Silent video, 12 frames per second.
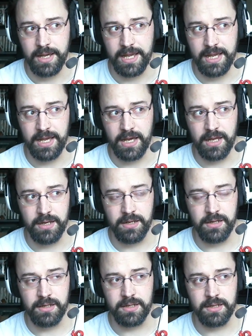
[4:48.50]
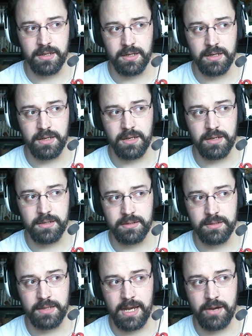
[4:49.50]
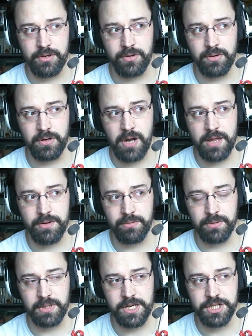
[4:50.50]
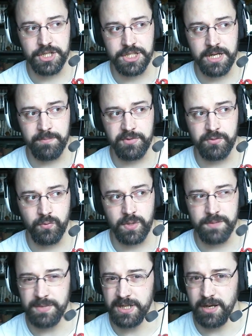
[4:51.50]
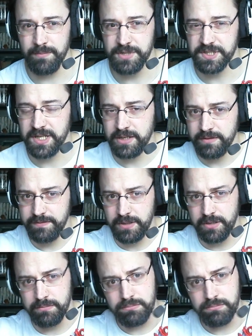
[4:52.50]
and how your other relationships would become just kind of,